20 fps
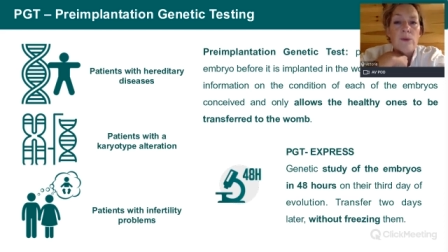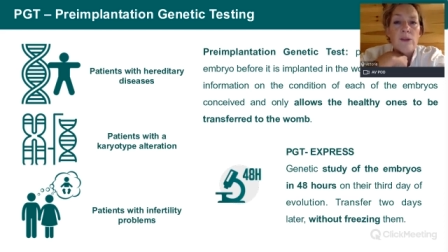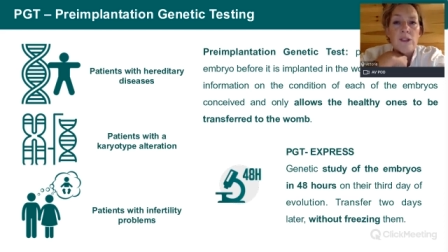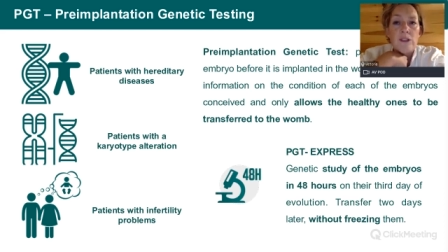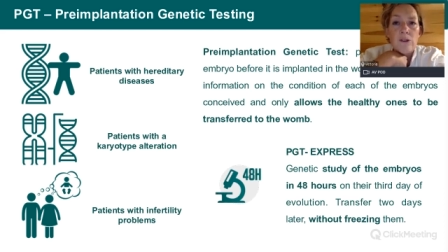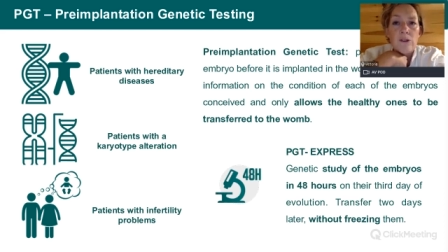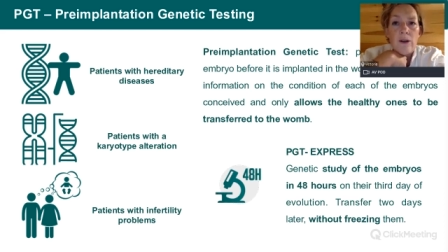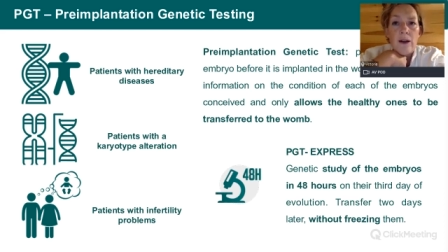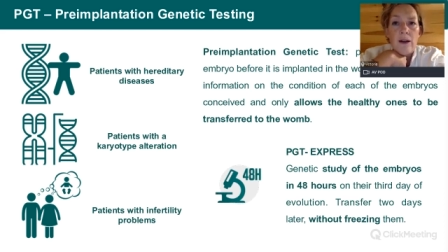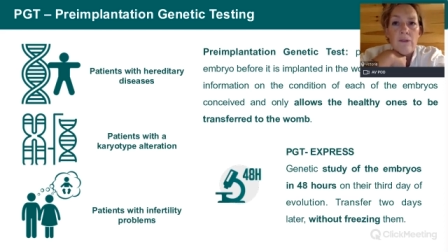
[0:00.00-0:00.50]

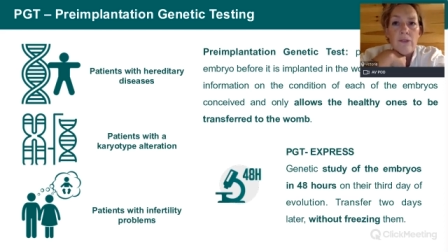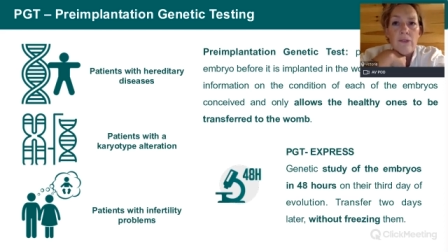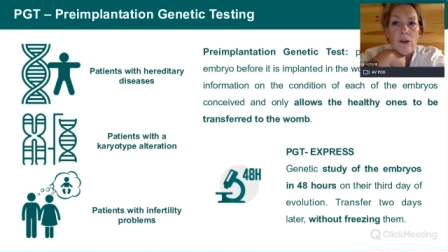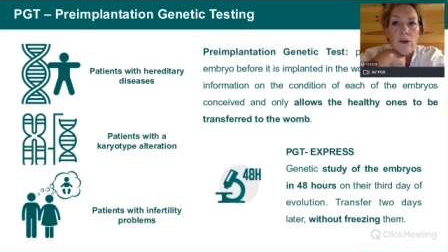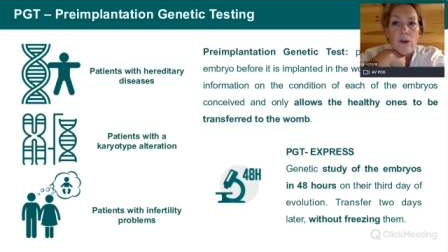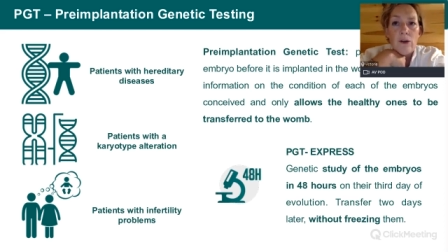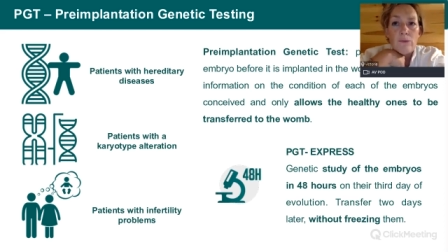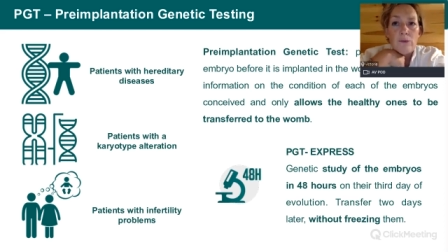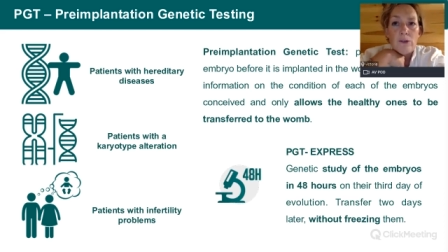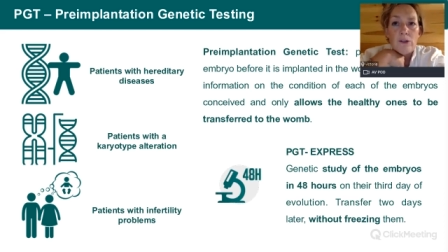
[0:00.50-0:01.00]
Um, but we
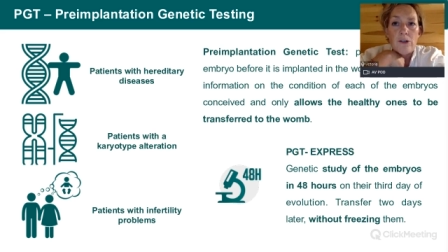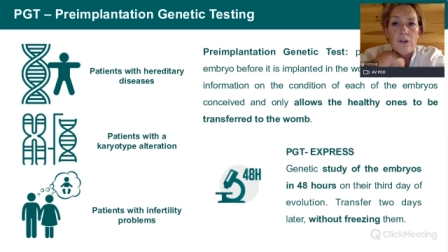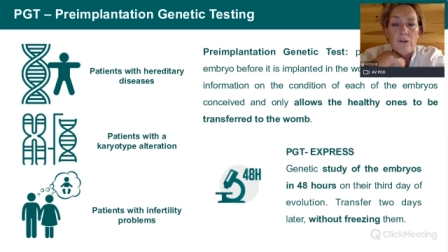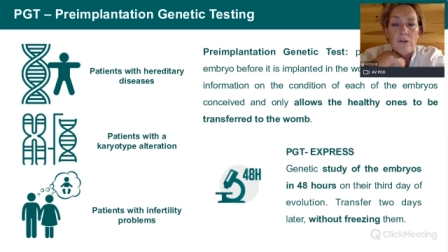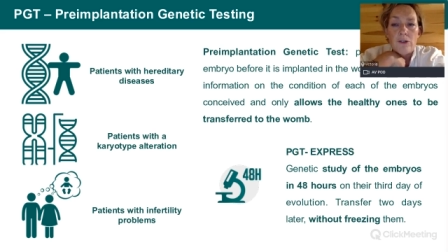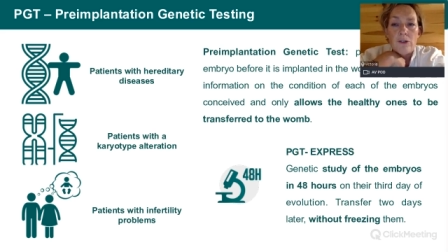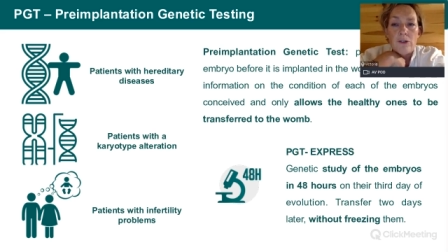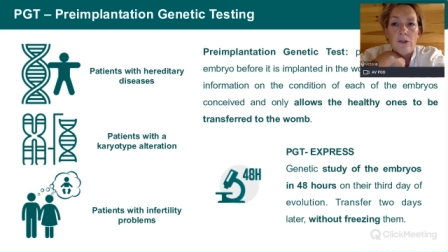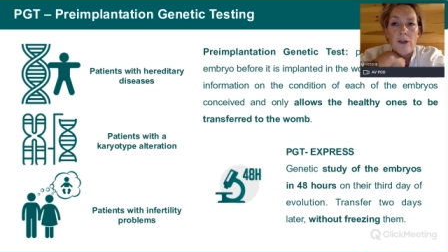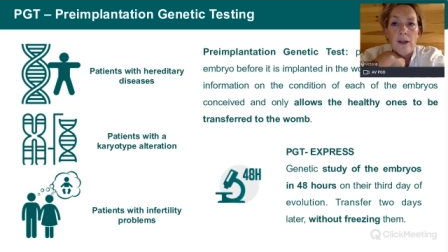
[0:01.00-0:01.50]
do have the
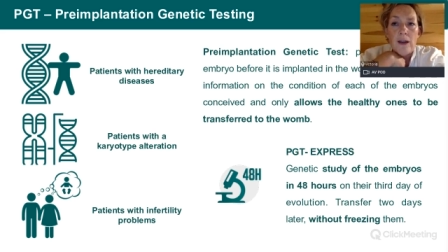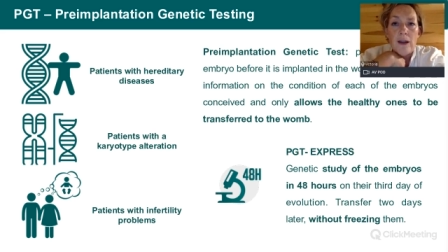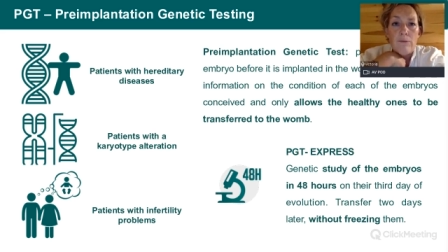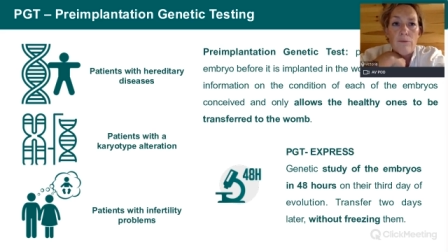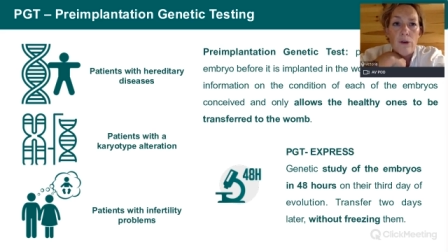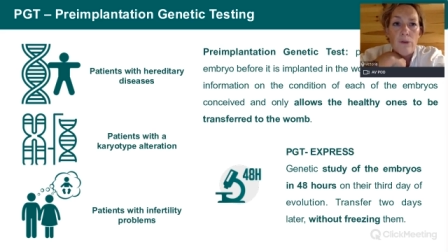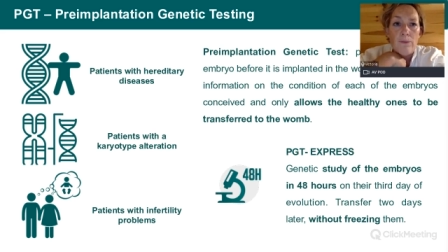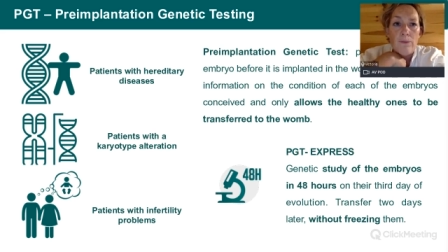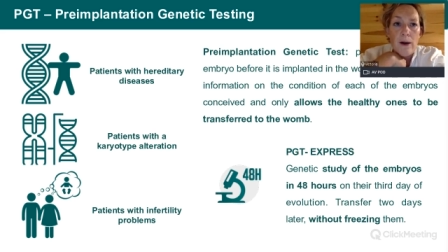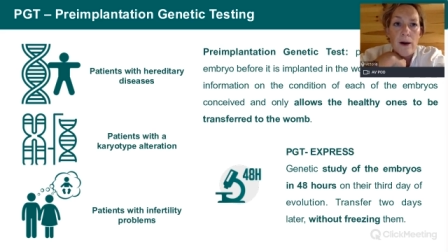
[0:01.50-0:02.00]
option of
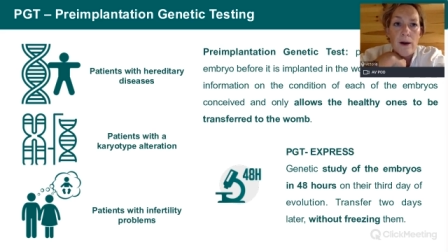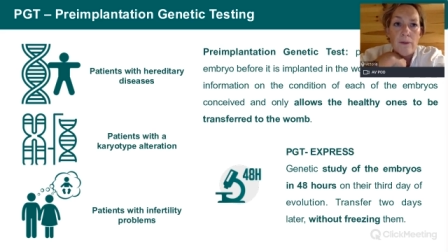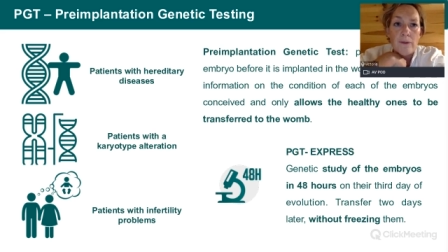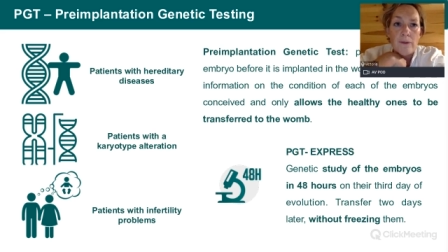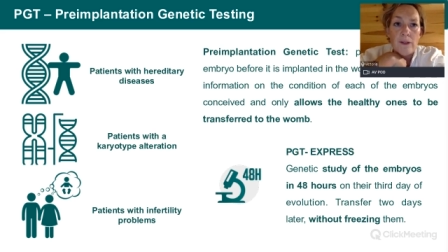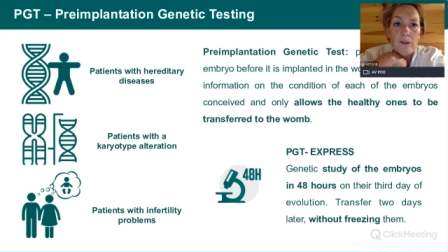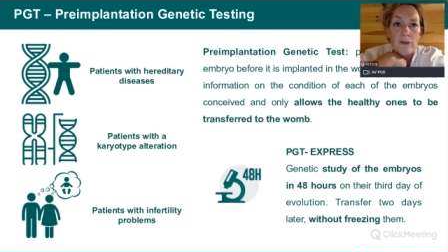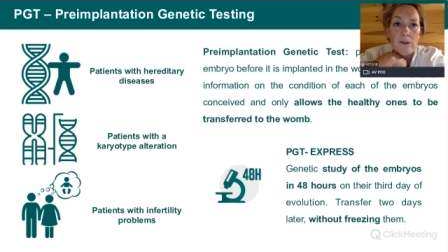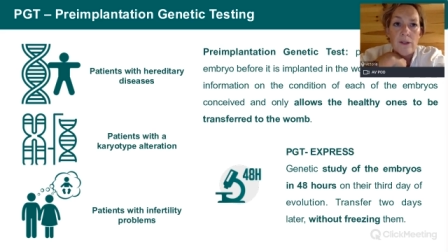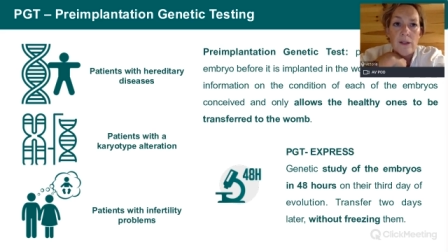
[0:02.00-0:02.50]
doing an
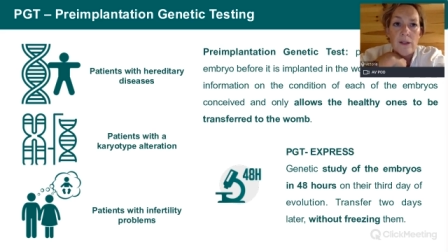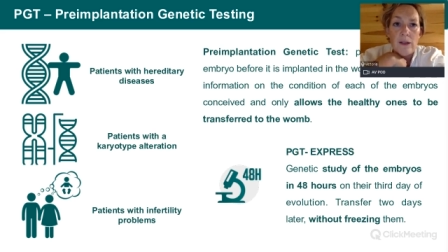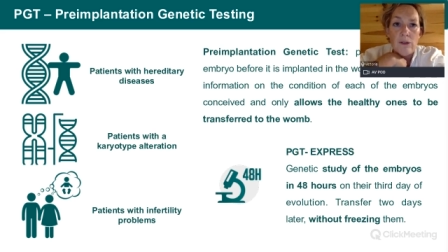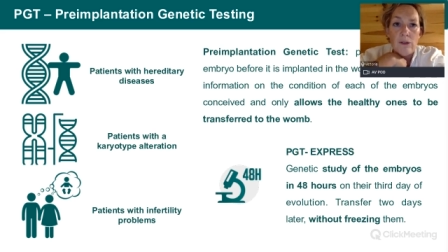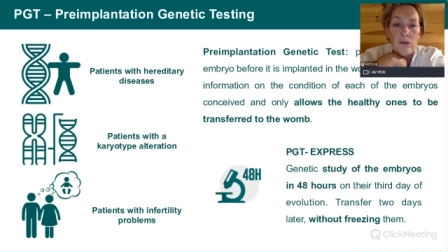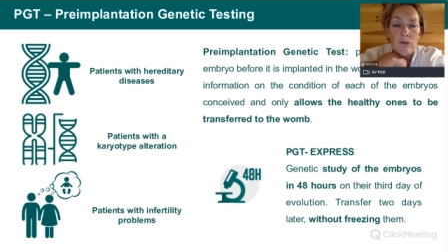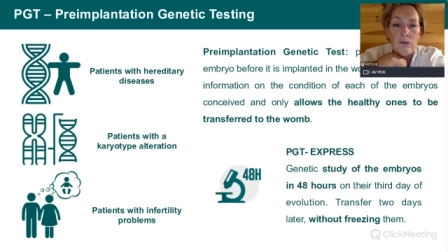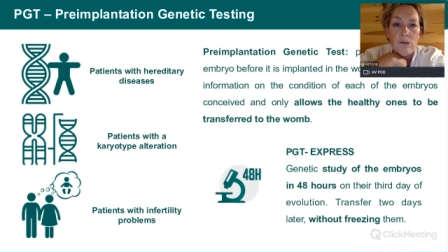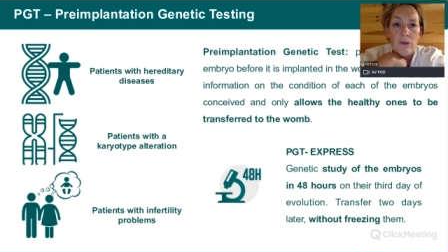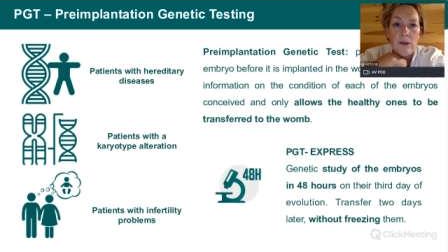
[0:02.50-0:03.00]
embryo biopsy
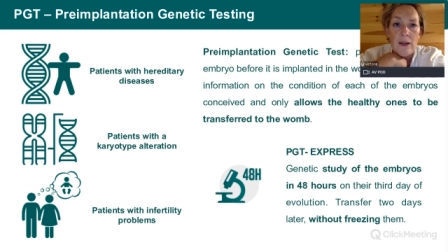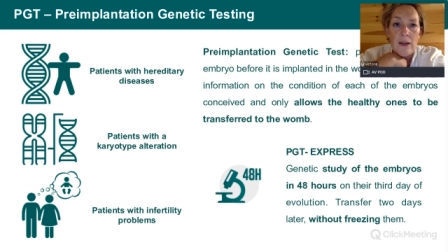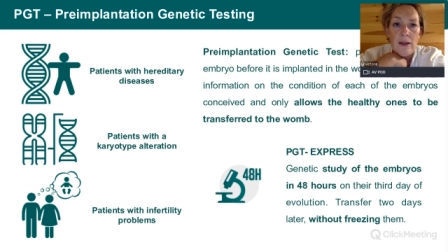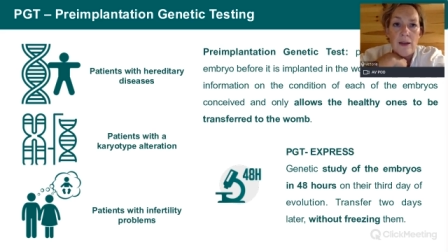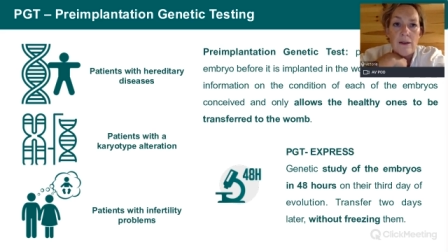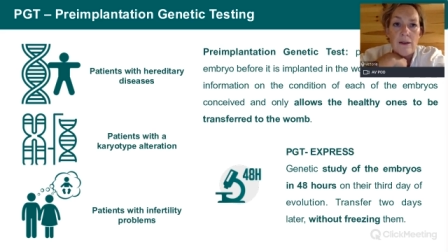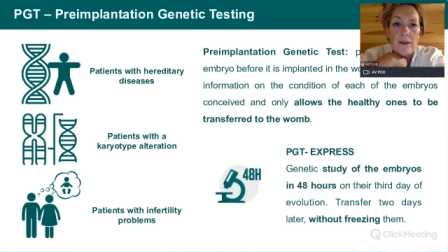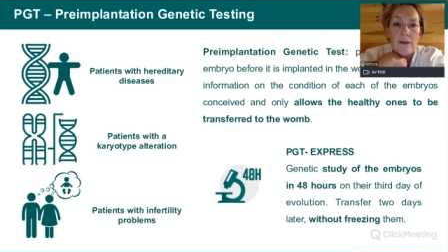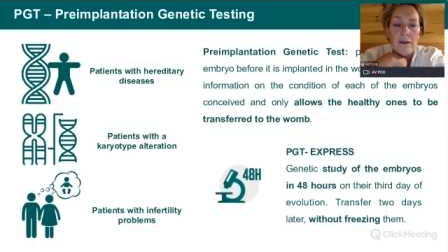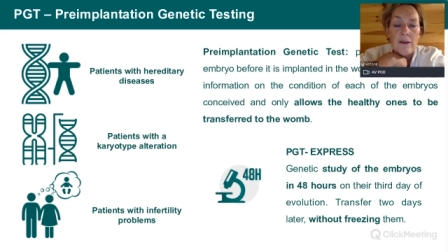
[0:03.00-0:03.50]
on day
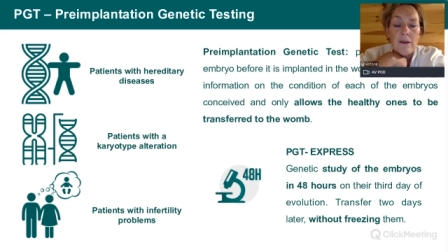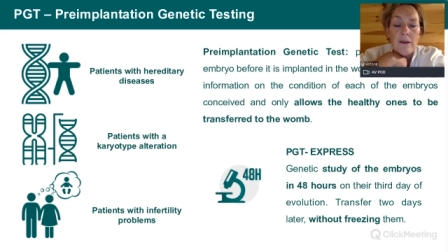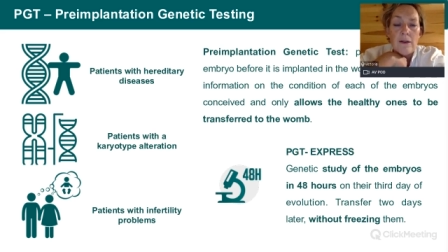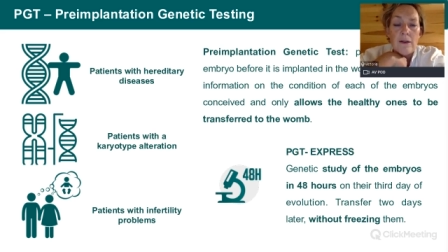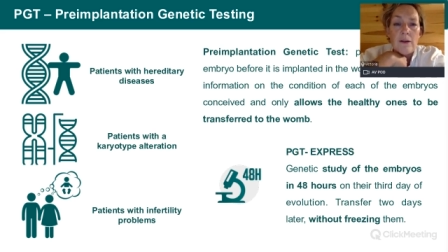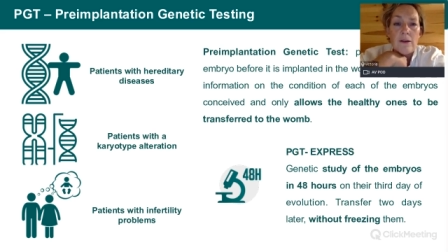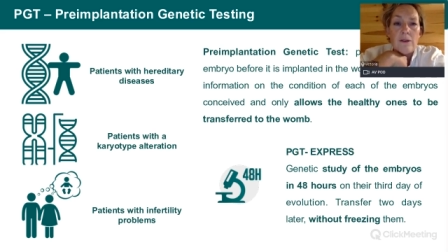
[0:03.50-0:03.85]
three.